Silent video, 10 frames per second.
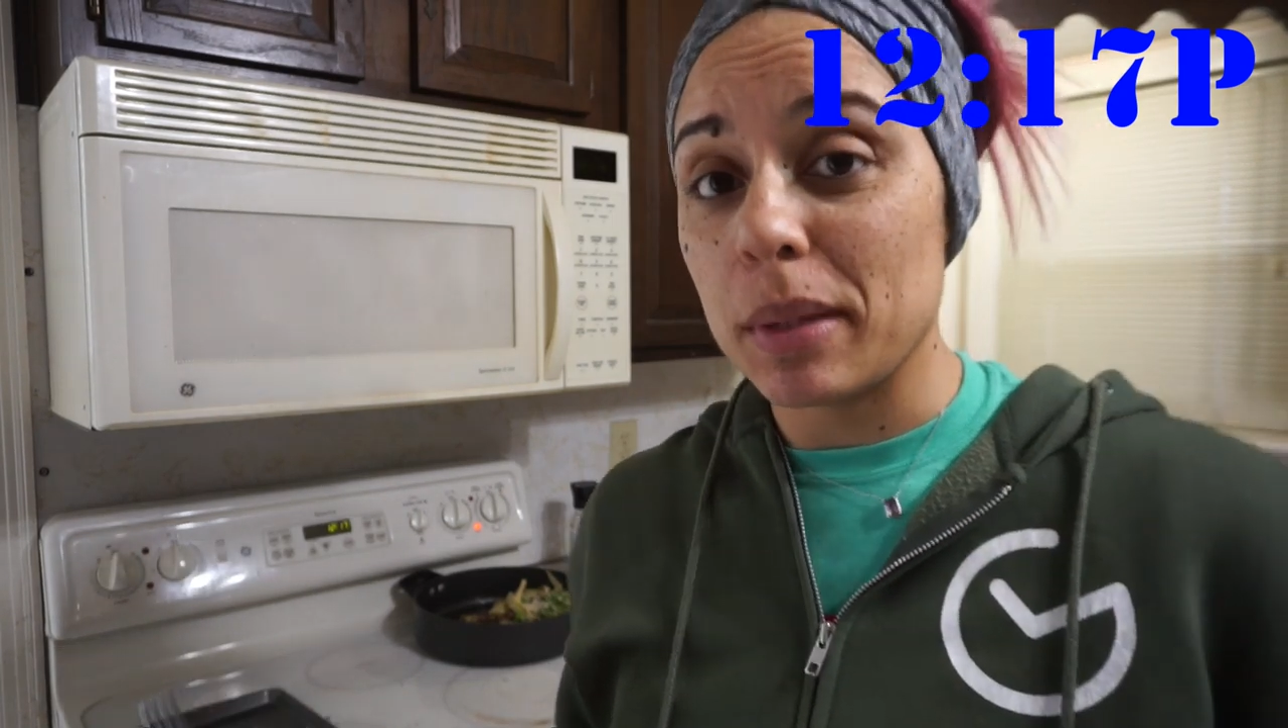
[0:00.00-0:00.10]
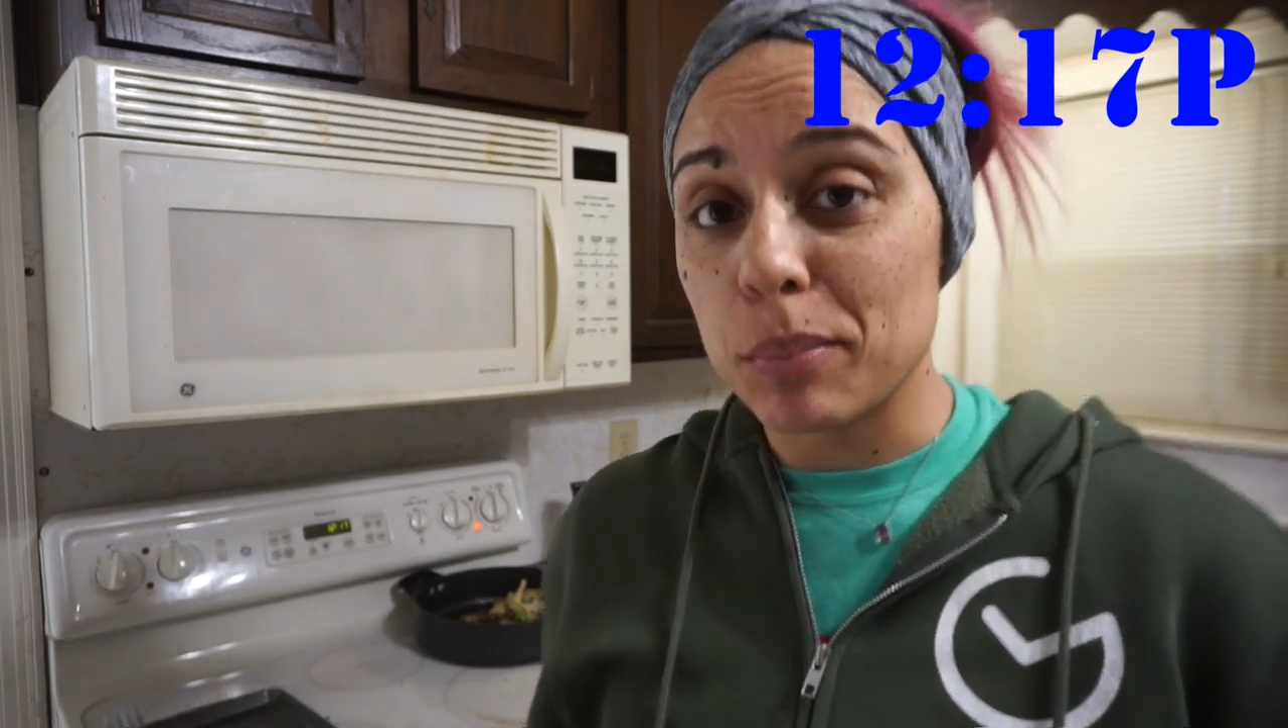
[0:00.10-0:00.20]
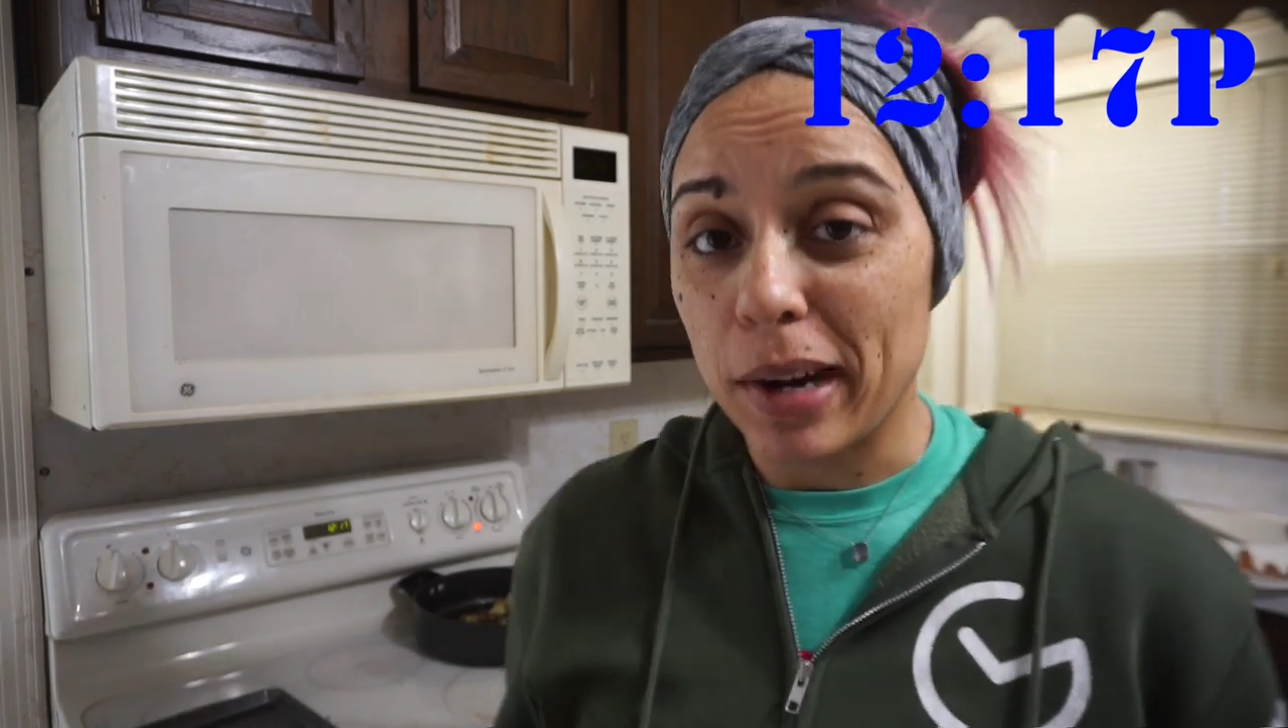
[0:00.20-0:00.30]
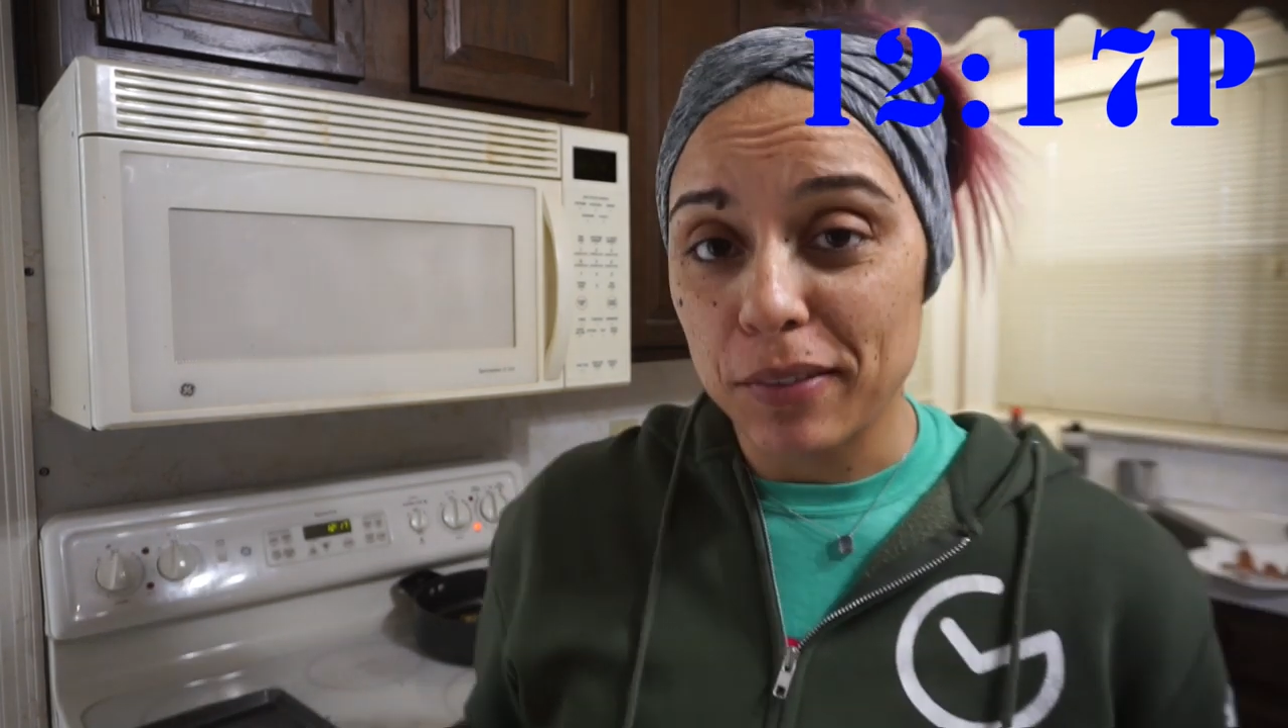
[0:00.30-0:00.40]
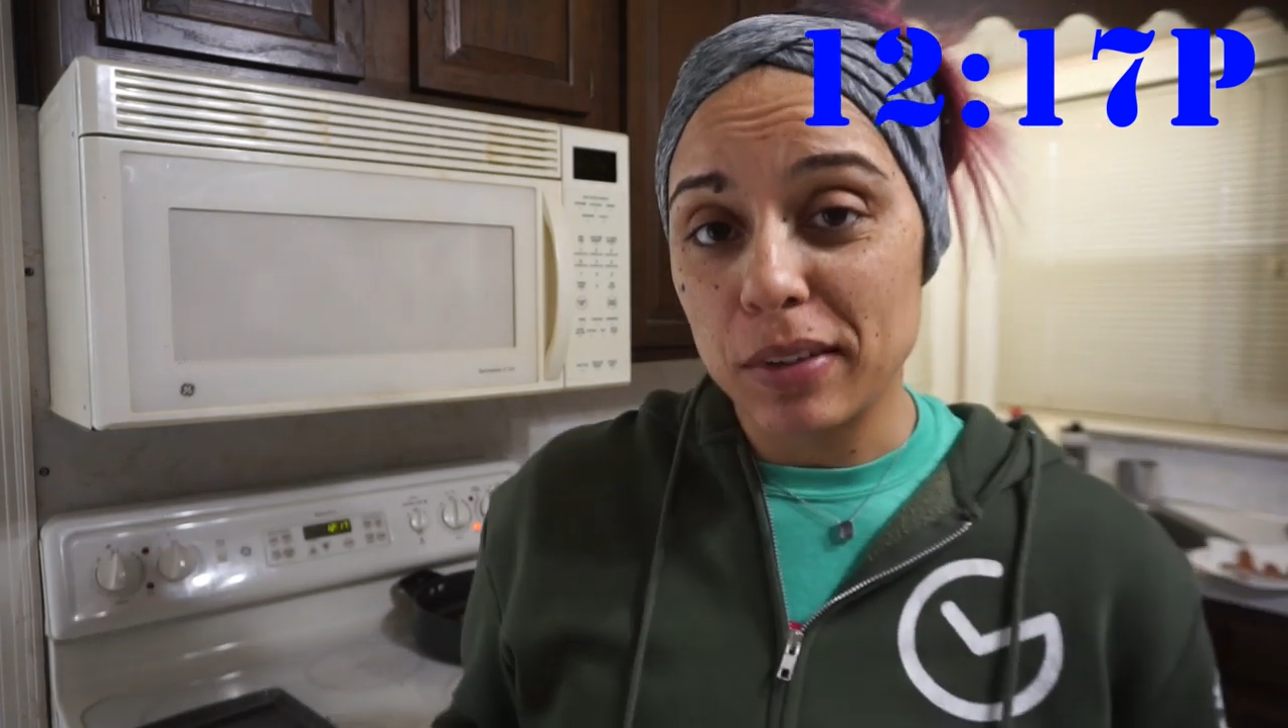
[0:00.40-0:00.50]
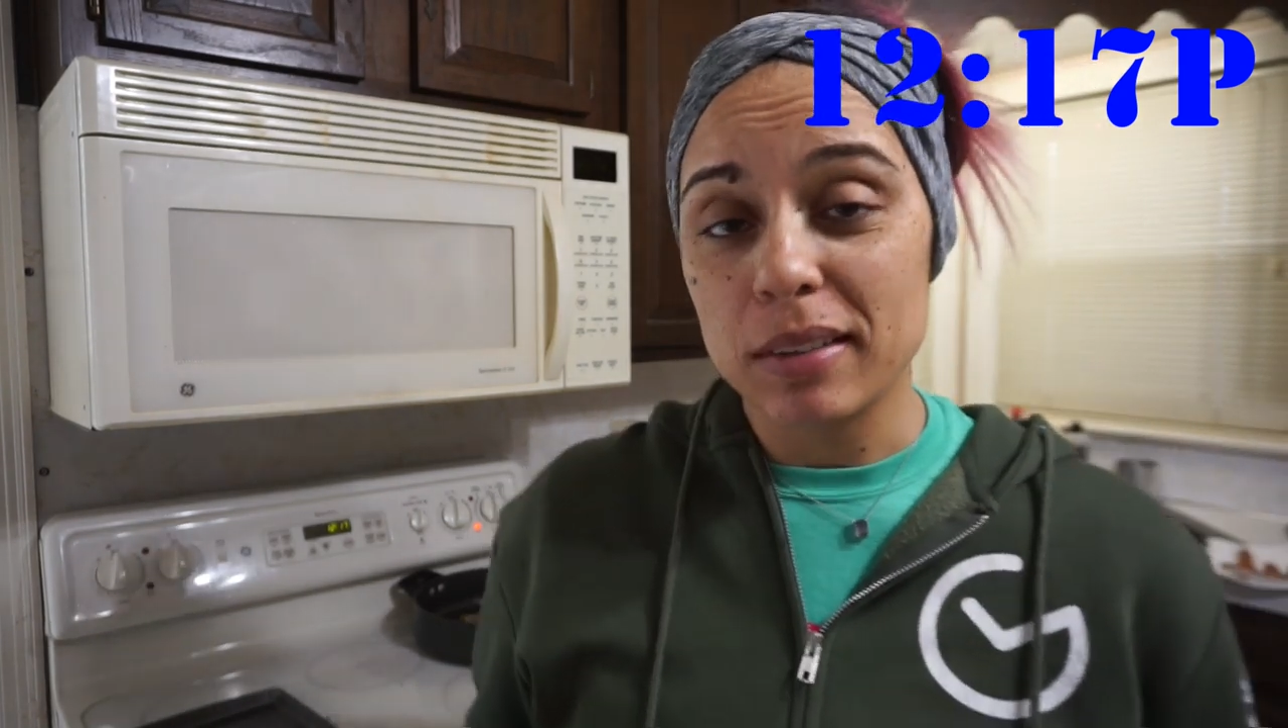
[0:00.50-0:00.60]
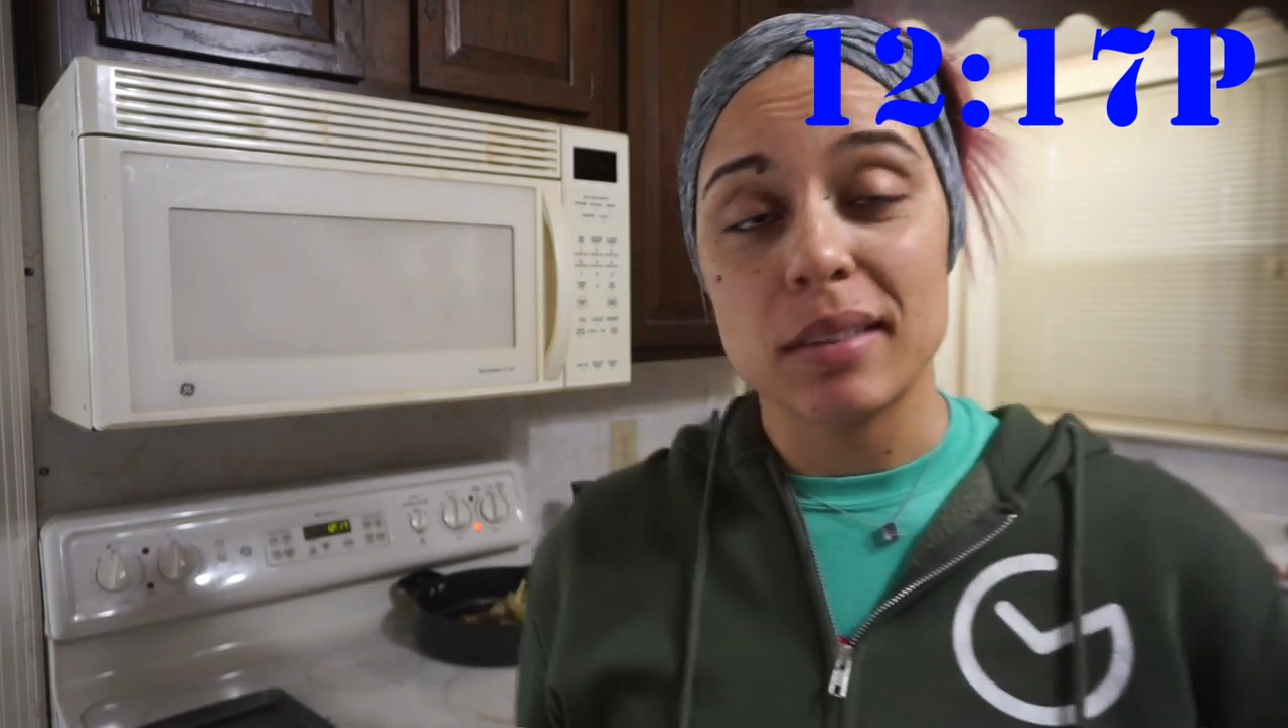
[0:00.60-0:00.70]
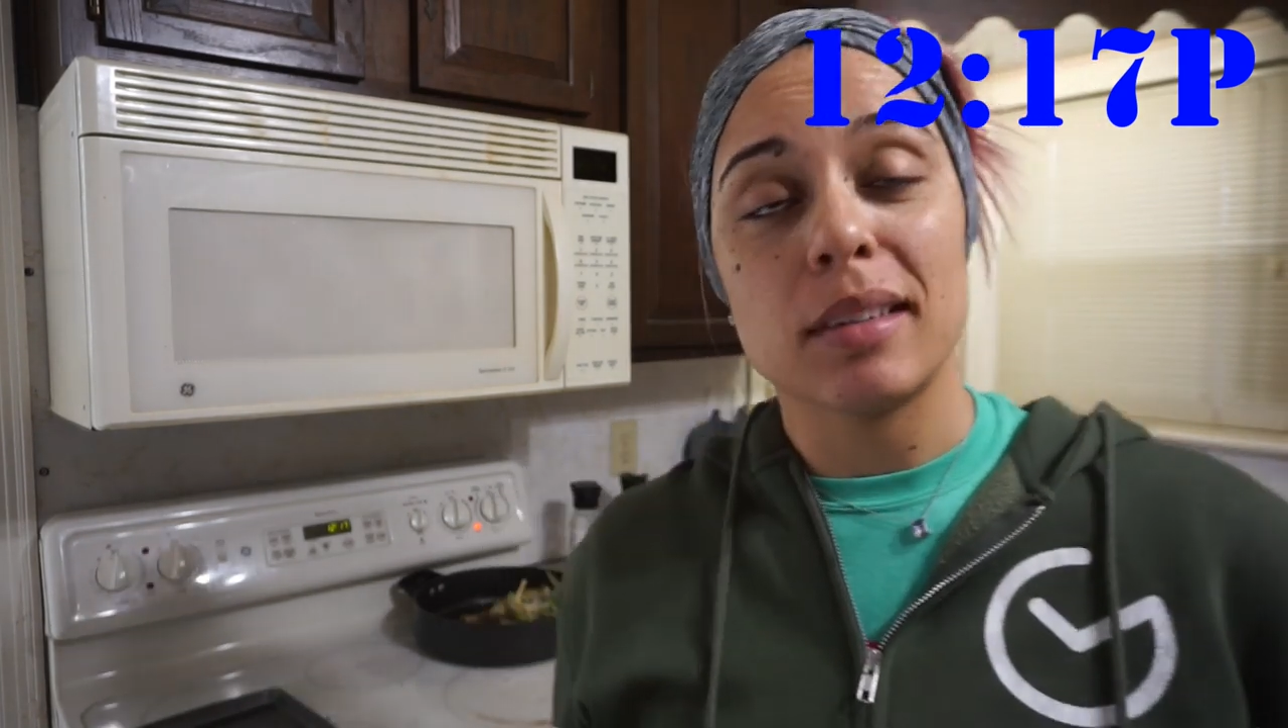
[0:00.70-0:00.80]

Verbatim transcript: breakfast,